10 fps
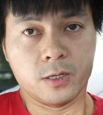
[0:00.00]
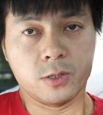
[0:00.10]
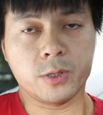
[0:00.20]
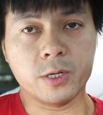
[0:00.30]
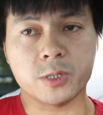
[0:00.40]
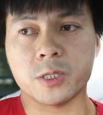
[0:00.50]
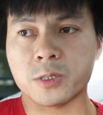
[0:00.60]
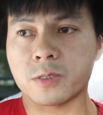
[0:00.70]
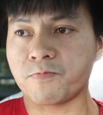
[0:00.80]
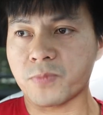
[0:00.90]
there's
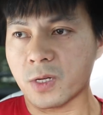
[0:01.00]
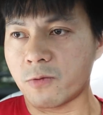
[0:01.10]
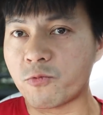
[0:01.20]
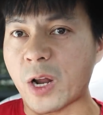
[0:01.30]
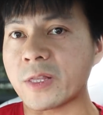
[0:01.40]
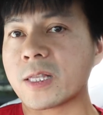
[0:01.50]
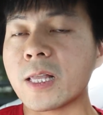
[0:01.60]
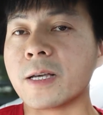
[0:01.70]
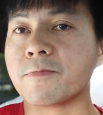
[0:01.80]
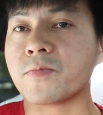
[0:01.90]
this
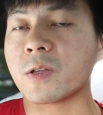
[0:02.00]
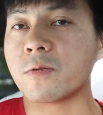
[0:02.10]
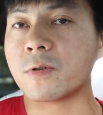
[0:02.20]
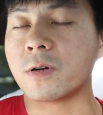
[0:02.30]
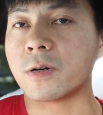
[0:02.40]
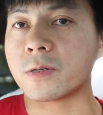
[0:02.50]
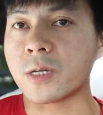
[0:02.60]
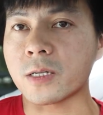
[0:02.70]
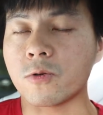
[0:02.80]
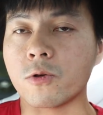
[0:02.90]
rattling
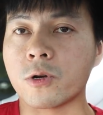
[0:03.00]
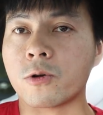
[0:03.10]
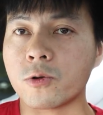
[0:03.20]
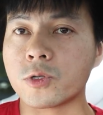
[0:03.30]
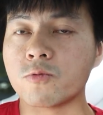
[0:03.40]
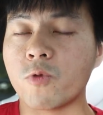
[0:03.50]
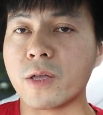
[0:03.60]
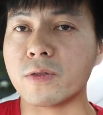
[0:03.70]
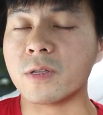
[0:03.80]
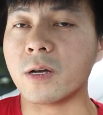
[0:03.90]
that occurs
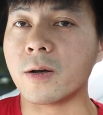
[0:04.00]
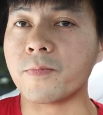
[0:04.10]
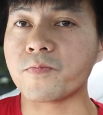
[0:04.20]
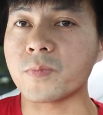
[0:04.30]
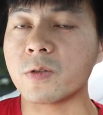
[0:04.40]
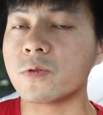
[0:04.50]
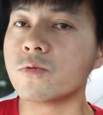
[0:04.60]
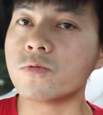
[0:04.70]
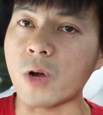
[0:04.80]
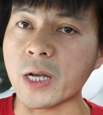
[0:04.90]
when
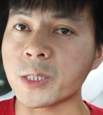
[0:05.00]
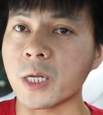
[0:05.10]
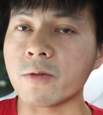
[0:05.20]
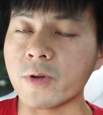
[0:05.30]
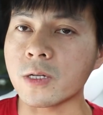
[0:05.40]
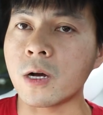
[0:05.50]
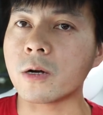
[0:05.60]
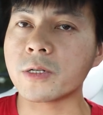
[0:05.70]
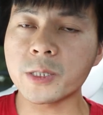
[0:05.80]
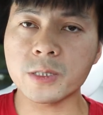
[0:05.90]
you accelerate
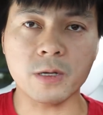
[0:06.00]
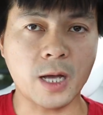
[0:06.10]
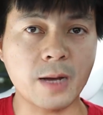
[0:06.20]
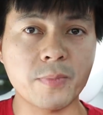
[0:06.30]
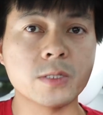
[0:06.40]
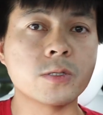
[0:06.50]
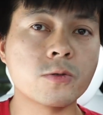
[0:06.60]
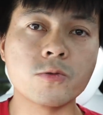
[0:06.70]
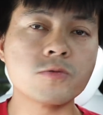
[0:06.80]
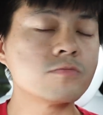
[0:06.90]
hard. This happens
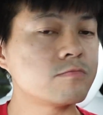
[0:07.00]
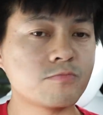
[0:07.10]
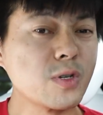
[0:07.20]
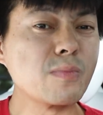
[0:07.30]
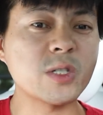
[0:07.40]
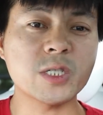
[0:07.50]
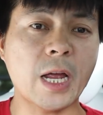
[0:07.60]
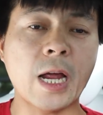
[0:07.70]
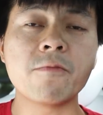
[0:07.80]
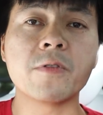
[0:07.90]
to pretty much
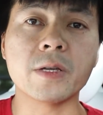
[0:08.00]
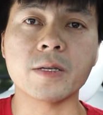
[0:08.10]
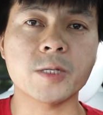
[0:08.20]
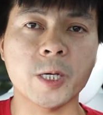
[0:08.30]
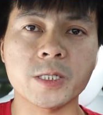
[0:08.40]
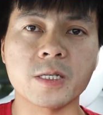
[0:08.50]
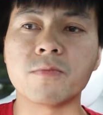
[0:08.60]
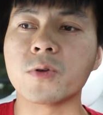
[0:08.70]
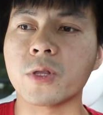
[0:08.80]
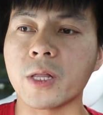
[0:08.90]
every
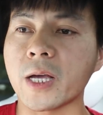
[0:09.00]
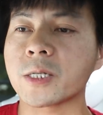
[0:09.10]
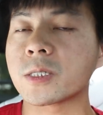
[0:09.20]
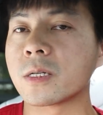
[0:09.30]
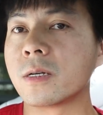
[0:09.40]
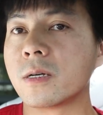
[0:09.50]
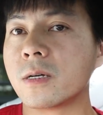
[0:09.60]
Tesla Model X